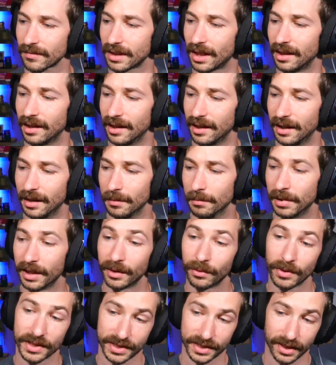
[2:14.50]
Uh, but
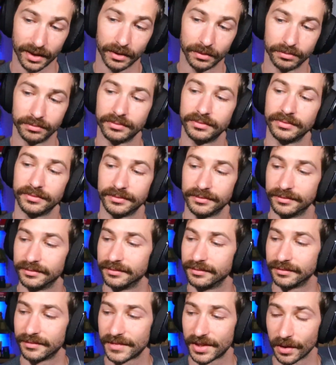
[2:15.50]
it was dope
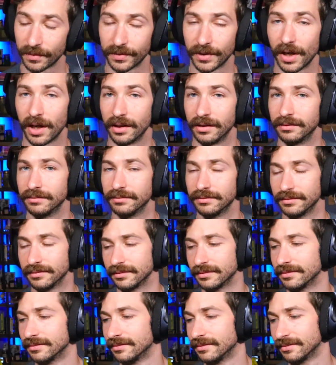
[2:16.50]
so far.
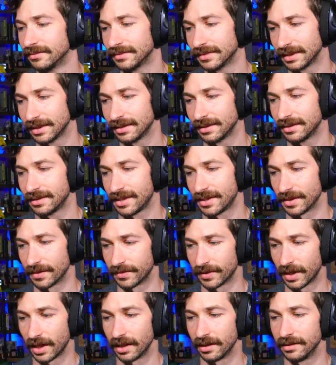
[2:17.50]
So
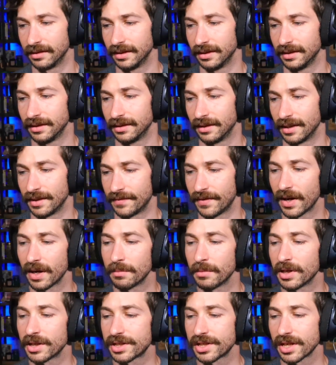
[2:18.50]
far, very
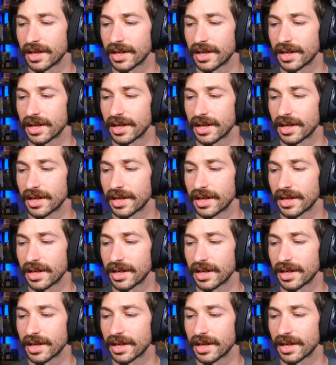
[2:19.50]
much.